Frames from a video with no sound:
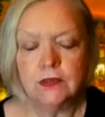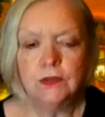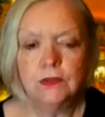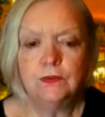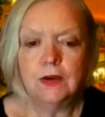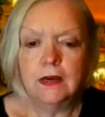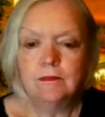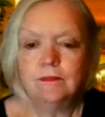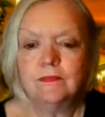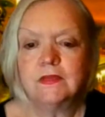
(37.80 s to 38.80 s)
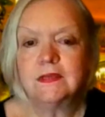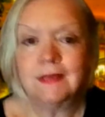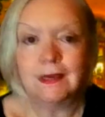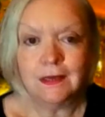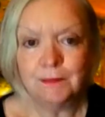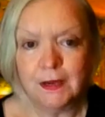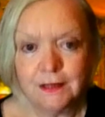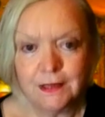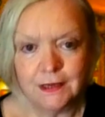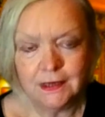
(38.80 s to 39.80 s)
So um,
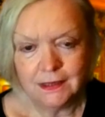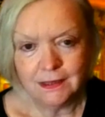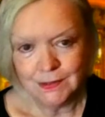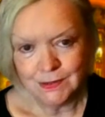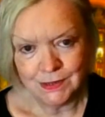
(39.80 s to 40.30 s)
psychopathy.